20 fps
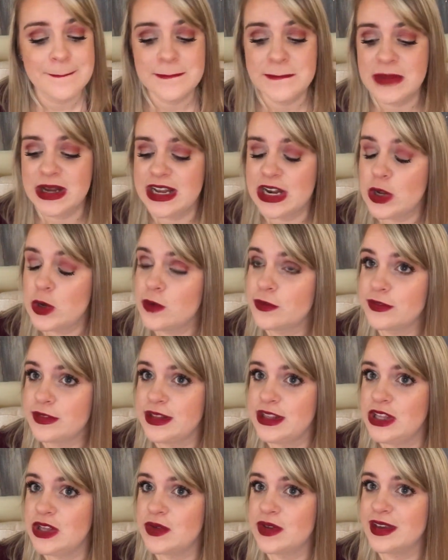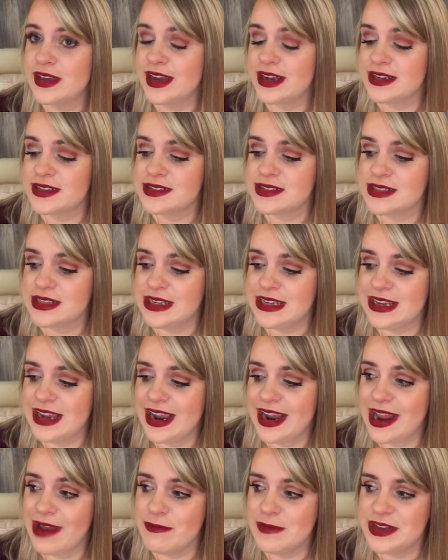But hopefully you can kind of see,
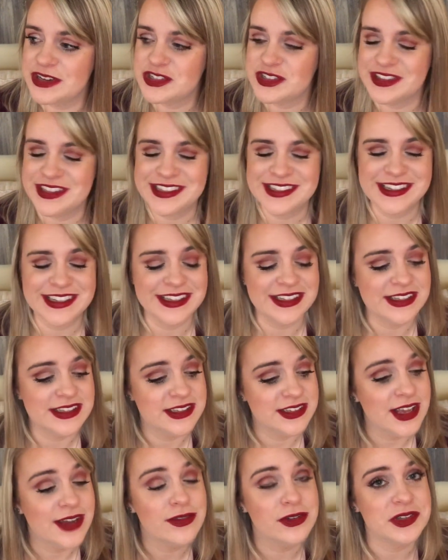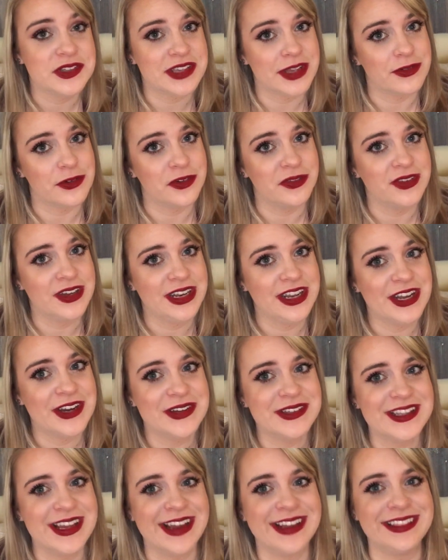I have mentioned this in several, several
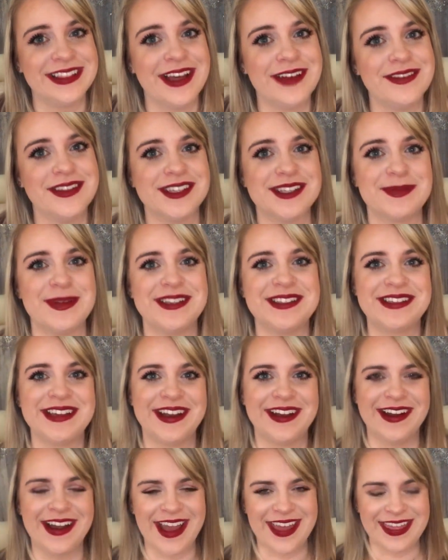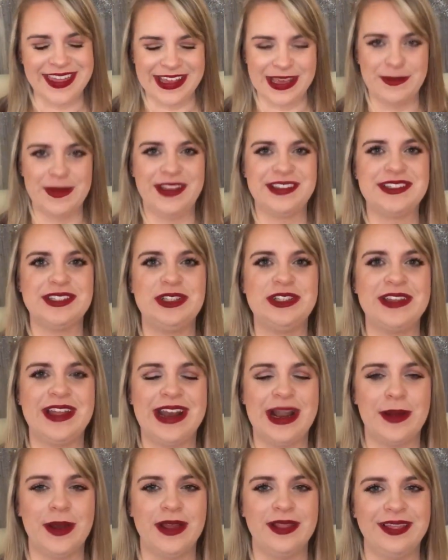videos. I love this mascara. I think it makes it look
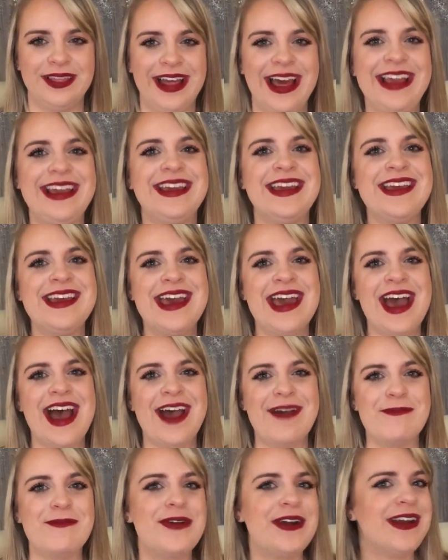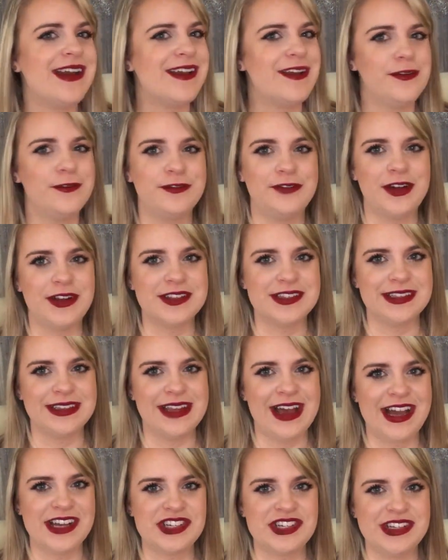like I'm wearing false
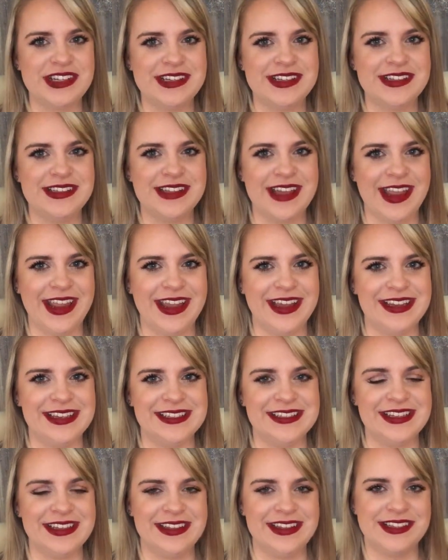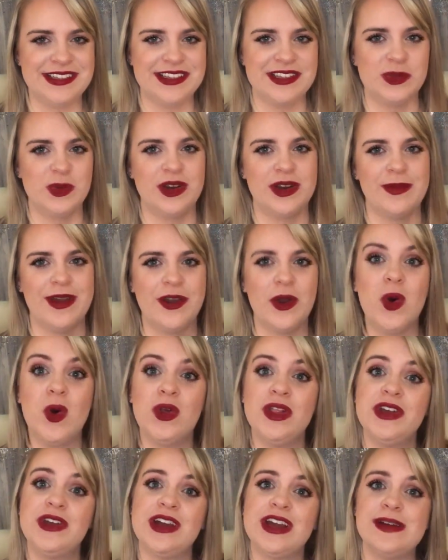lashes, and this is one of my
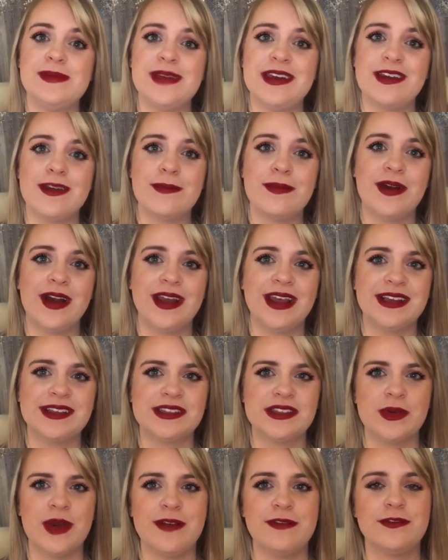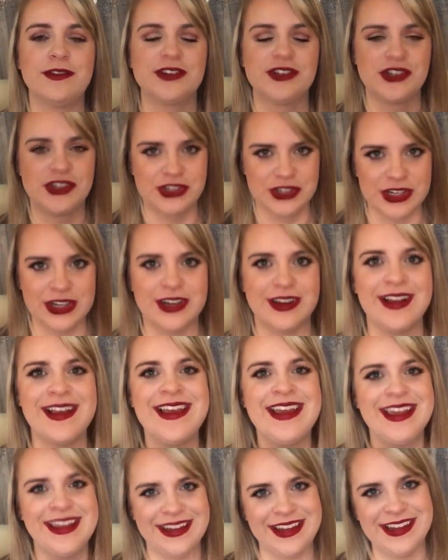holy grail makeup products, so I for sure
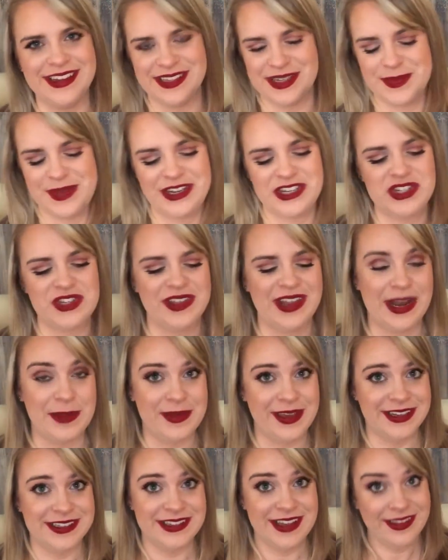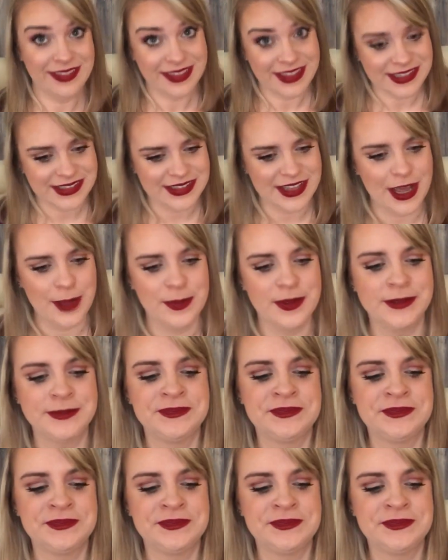needed to make sure that I picked this up.